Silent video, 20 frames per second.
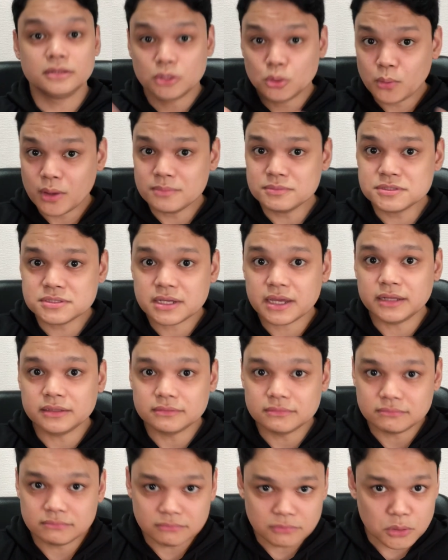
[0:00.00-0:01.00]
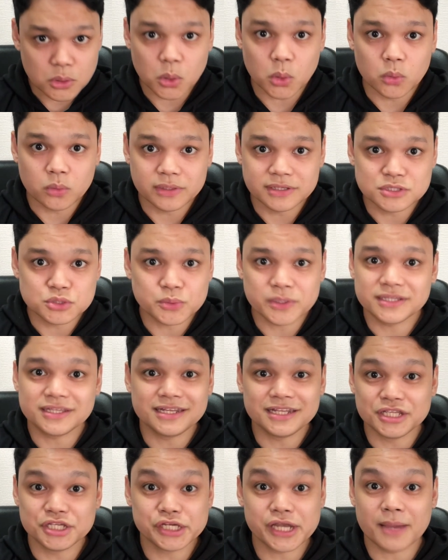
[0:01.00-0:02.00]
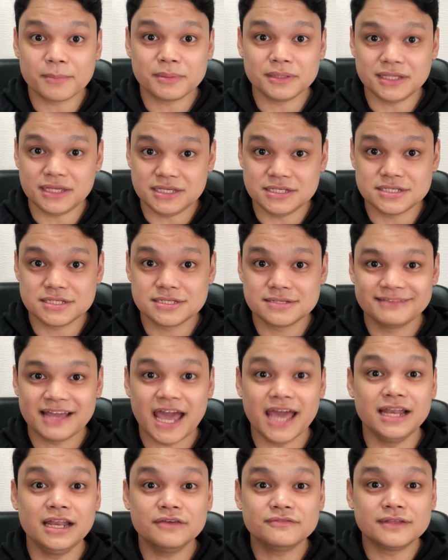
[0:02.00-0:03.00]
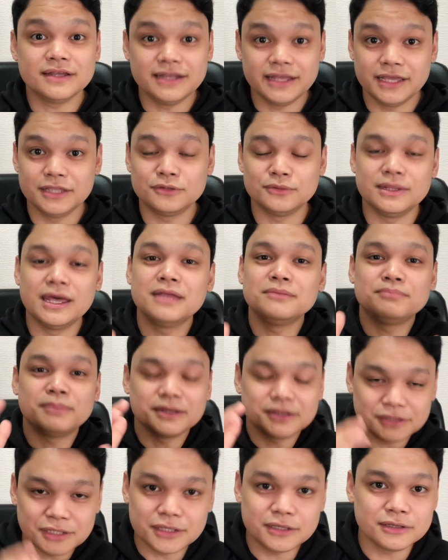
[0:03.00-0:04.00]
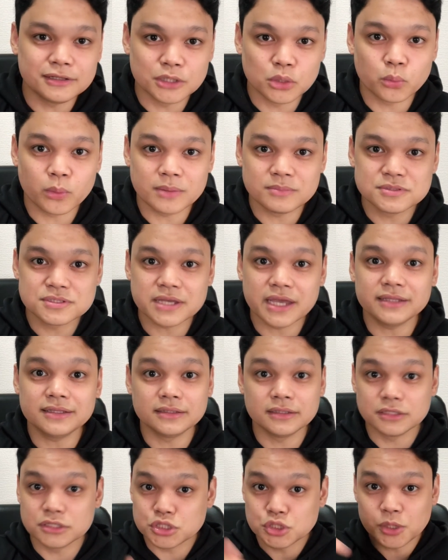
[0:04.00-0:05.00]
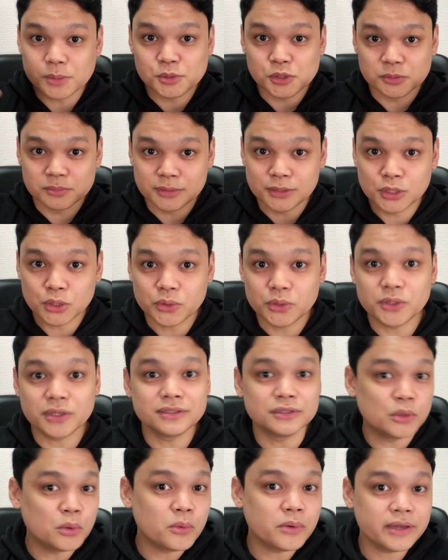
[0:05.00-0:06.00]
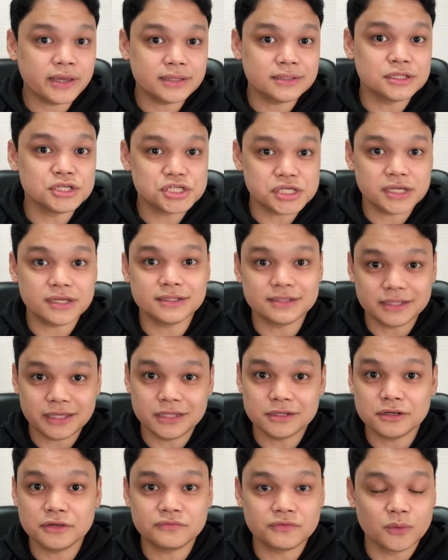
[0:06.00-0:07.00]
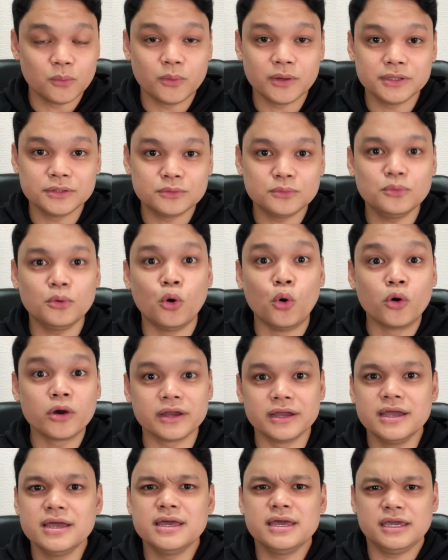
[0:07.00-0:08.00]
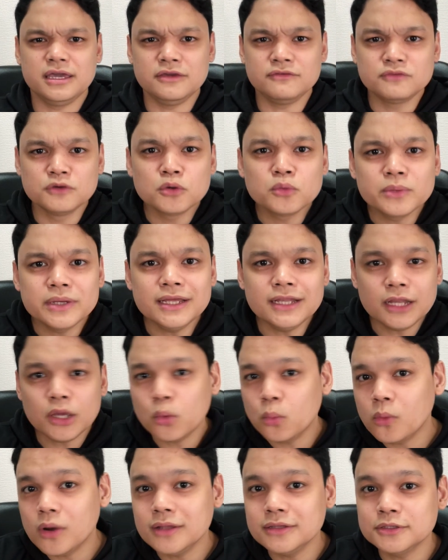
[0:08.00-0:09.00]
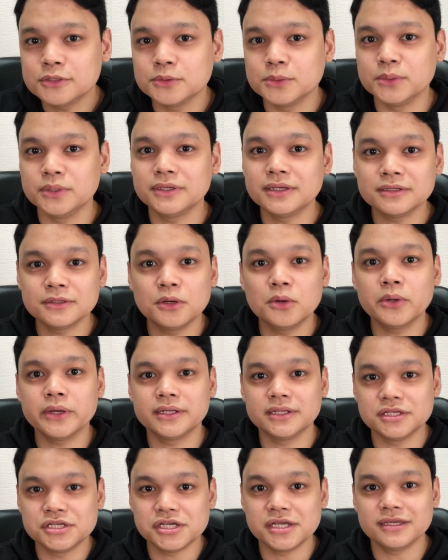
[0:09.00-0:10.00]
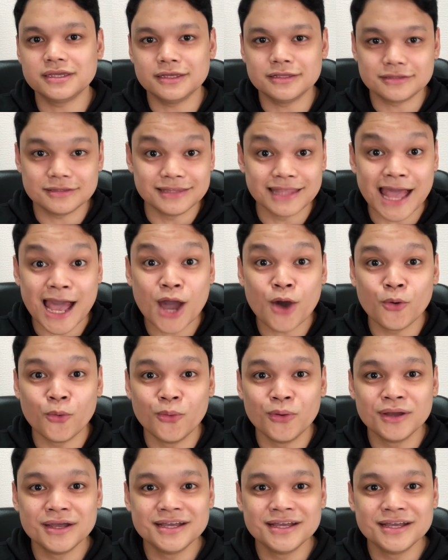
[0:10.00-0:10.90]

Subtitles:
The website though is written in Japanese. I left a link to that particular website in the description below. You can go ahead and check it later if you want to, or if you really want to, you can go ahead and check it now.